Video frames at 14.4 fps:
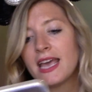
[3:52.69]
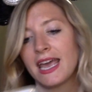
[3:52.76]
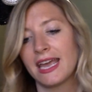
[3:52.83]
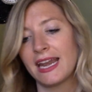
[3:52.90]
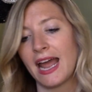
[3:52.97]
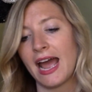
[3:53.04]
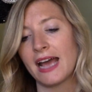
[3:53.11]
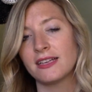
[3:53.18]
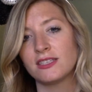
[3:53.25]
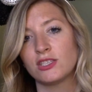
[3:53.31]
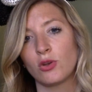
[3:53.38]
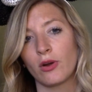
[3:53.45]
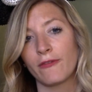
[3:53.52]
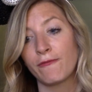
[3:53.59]
It
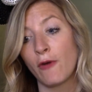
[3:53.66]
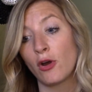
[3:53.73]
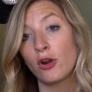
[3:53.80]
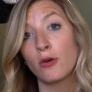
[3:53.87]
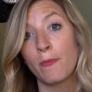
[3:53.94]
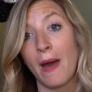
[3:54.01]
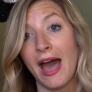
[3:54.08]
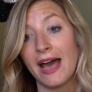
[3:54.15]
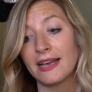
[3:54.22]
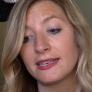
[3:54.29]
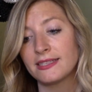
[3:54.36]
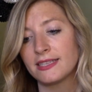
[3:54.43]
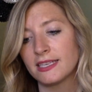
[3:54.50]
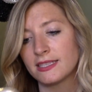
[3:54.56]
has your photo
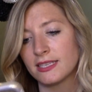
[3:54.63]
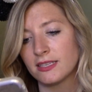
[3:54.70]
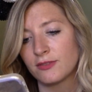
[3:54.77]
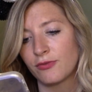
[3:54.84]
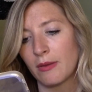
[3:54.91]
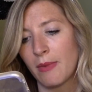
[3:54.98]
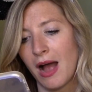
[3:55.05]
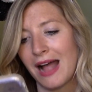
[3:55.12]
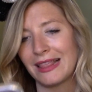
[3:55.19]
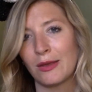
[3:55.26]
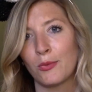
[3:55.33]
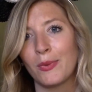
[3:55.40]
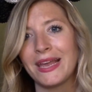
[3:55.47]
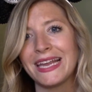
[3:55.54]
pass. This is from
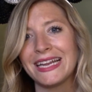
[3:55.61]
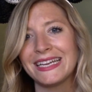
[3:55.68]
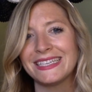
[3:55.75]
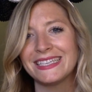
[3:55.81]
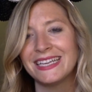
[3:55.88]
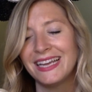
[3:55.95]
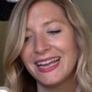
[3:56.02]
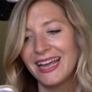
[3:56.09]
Halloween.